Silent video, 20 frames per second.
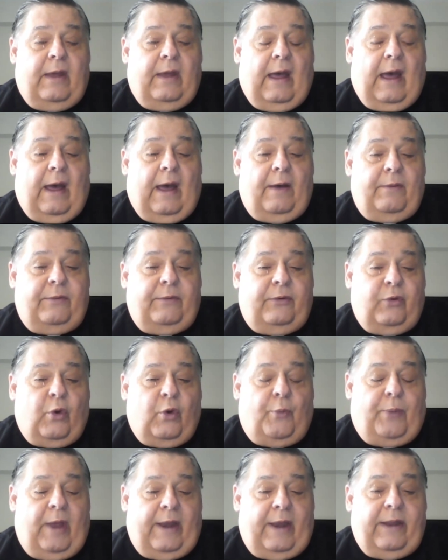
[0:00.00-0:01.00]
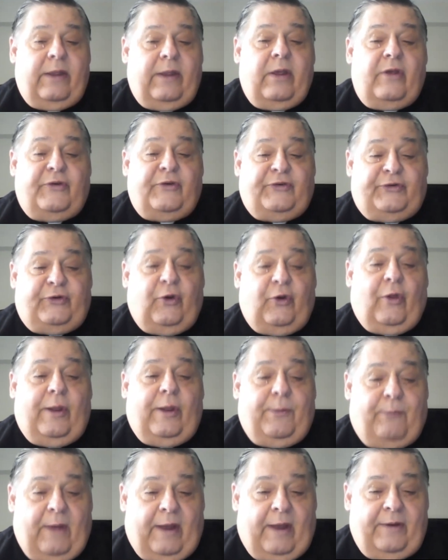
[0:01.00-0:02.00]
Newell Petty,
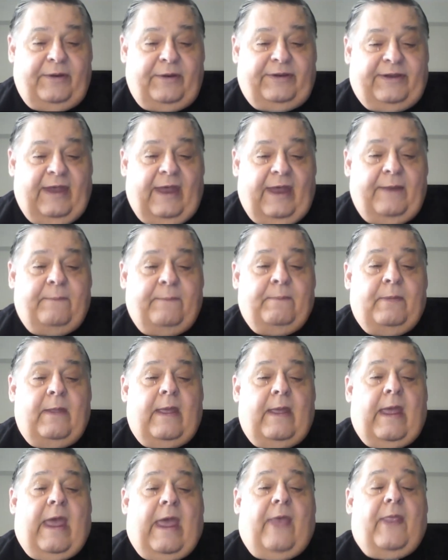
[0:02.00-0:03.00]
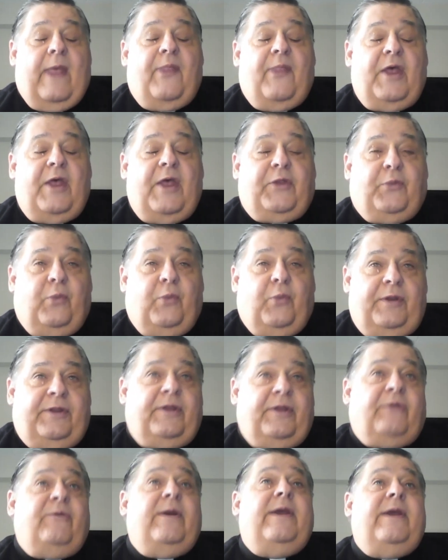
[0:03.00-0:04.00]
Shirley Petty, said that this was
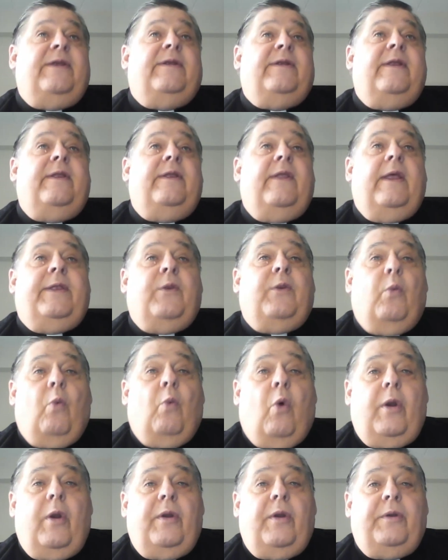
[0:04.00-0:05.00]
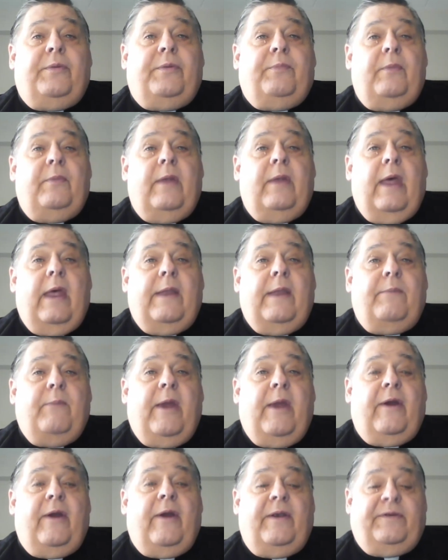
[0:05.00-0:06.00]
the reason that the Warners'
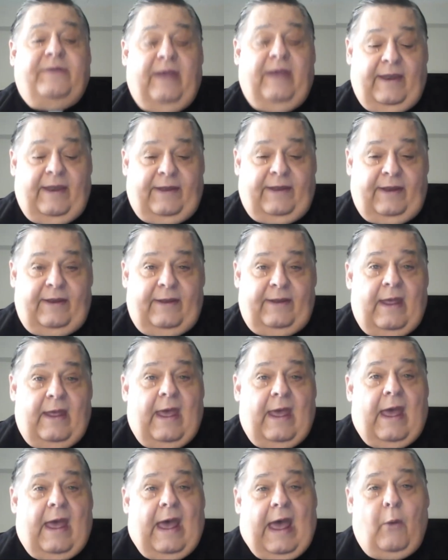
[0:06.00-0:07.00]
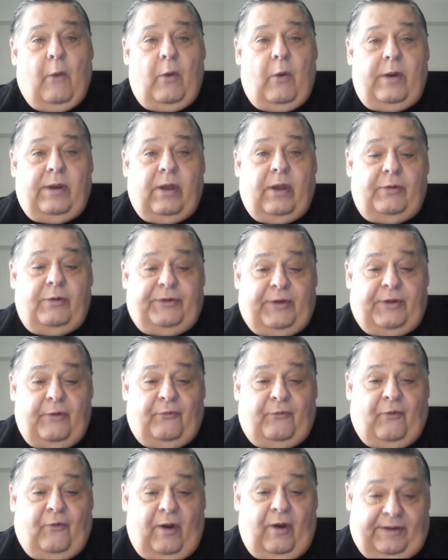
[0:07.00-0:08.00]
marriage ended. I wouldn't go so
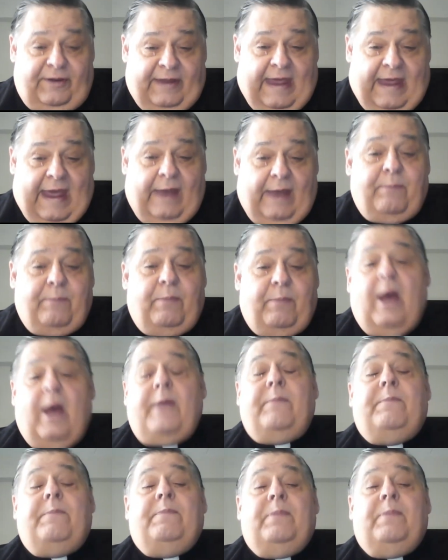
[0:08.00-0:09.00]
far as that, but